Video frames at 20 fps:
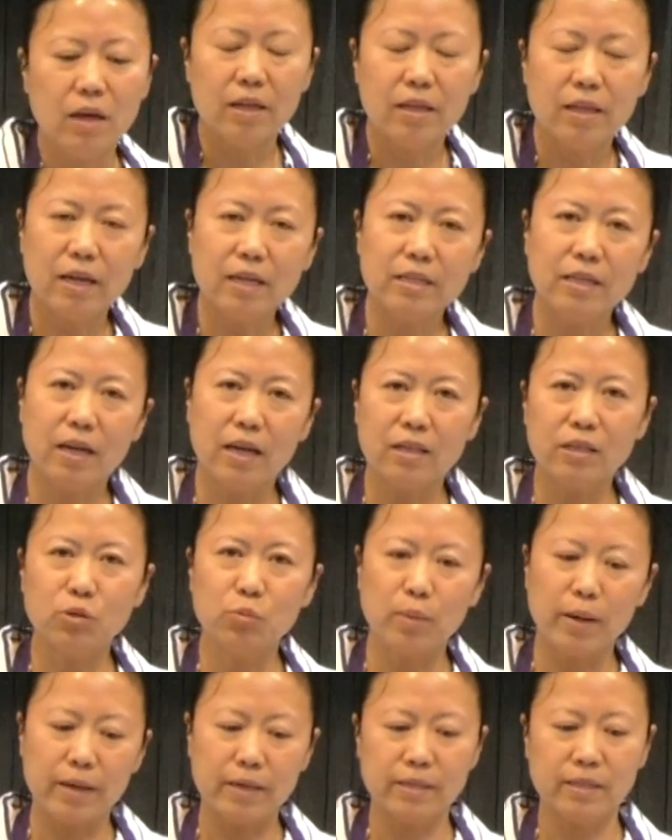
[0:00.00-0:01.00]
That's hence
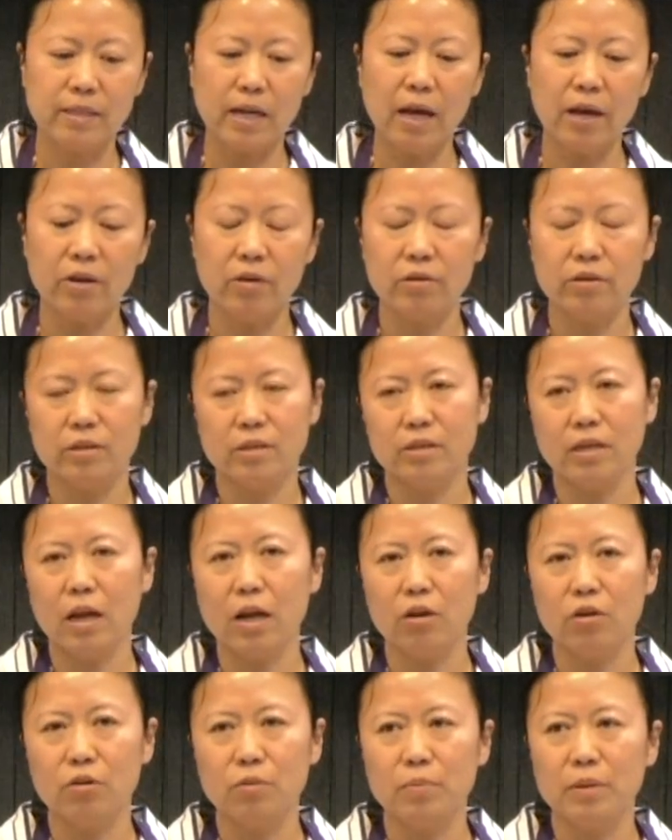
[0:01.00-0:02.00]
my style is
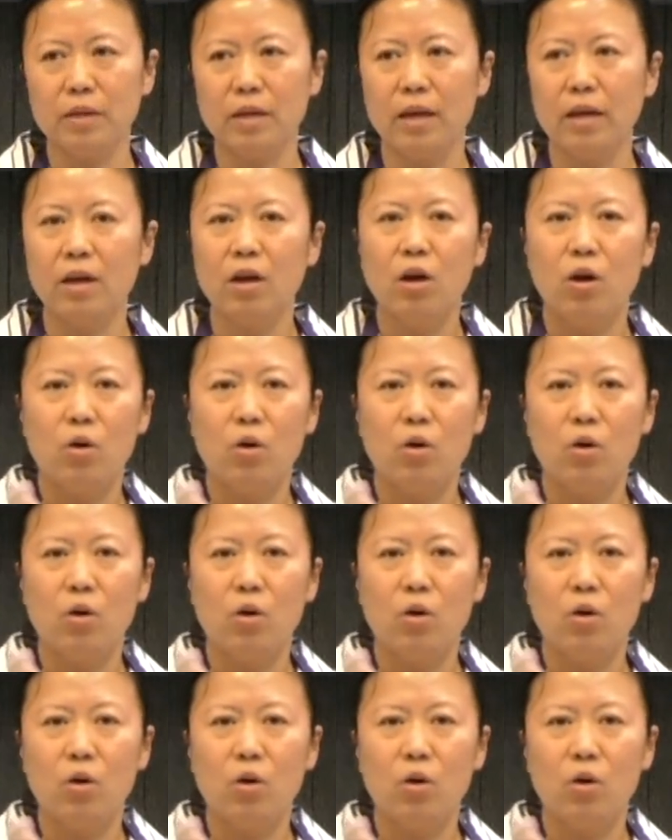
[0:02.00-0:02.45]
not gonna be like